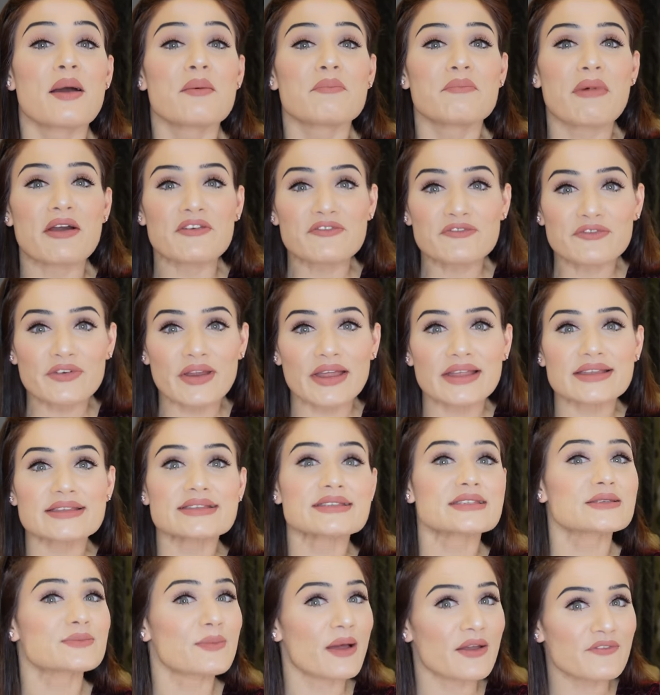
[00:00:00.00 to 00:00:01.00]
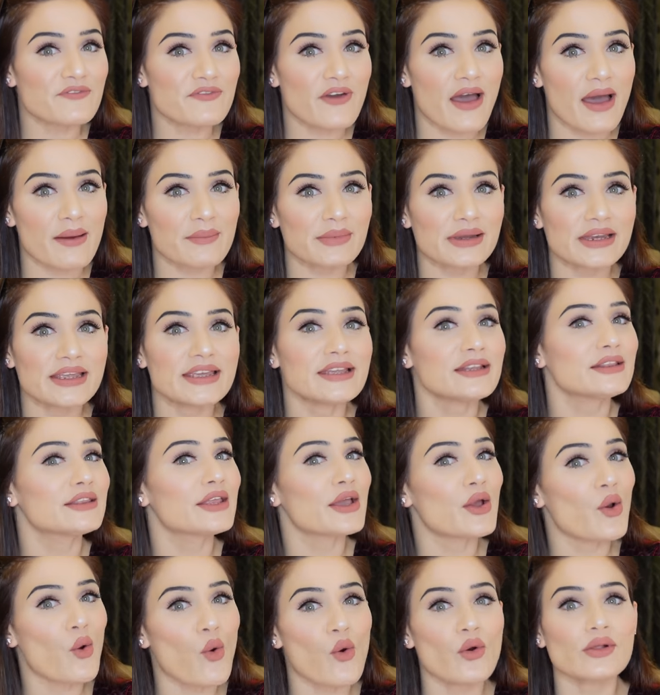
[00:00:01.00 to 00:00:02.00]
My friends, my family,
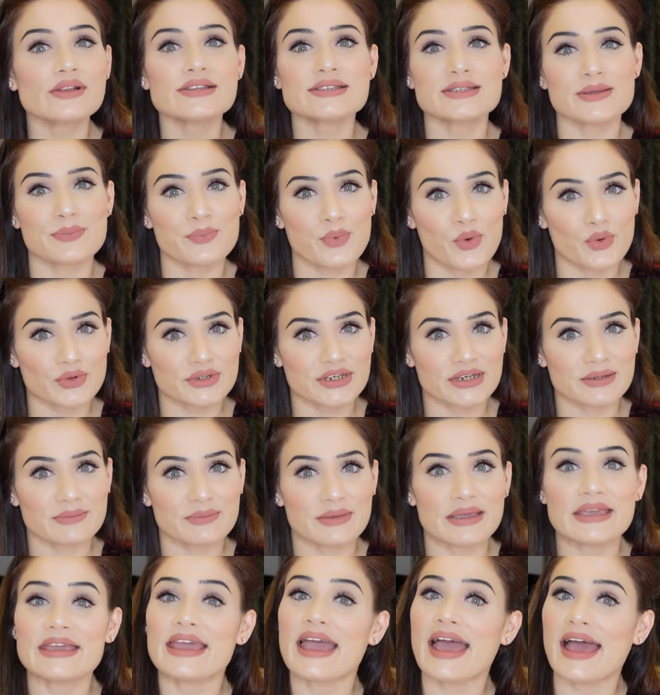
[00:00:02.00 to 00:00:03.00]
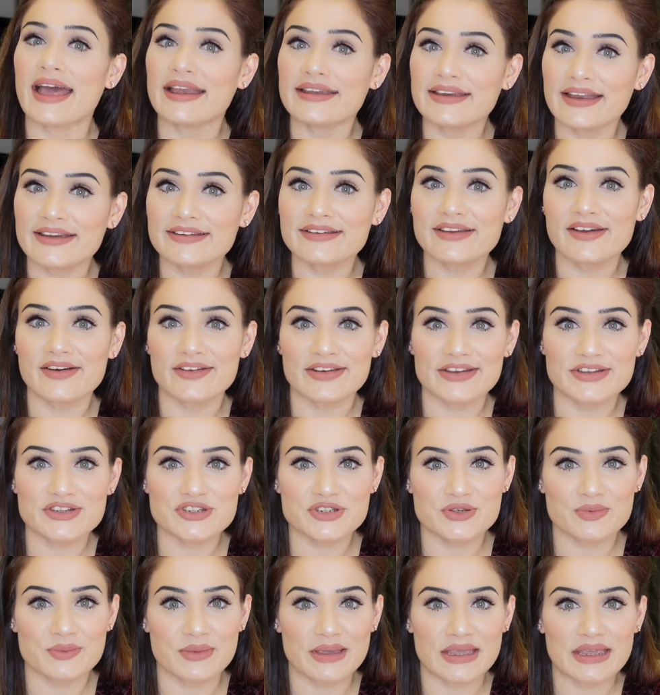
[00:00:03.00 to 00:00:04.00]
they all supported me and
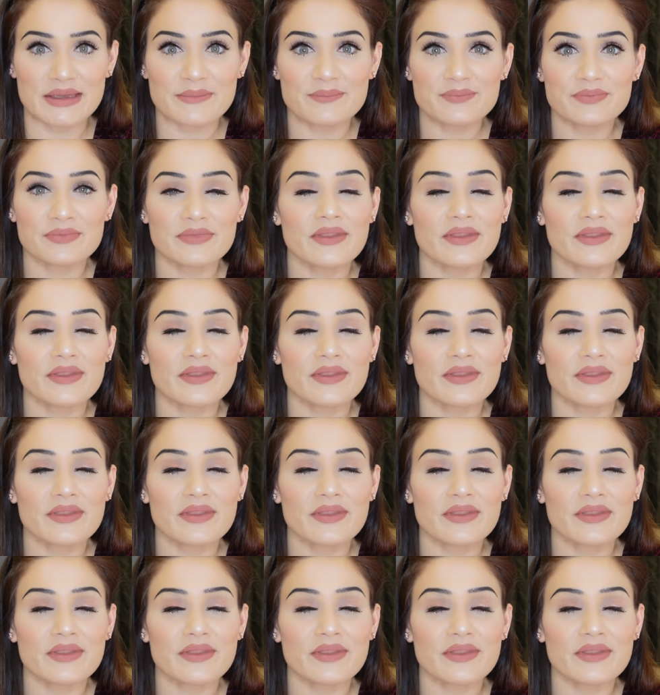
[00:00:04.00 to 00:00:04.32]
encouraged me.